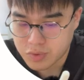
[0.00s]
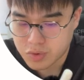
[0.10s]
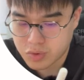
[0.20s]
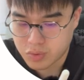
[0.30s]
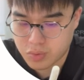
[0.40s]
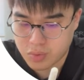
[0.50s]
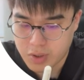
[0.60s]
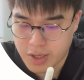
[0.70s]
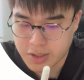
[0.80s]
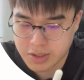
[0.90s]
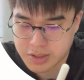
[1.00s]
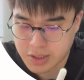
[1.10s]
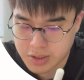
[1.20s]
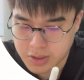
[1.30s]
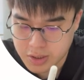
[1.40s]
So n is
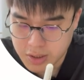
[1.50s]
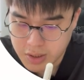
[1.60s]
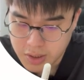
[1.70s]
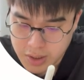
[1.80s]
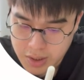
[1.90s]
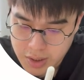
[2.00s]
actually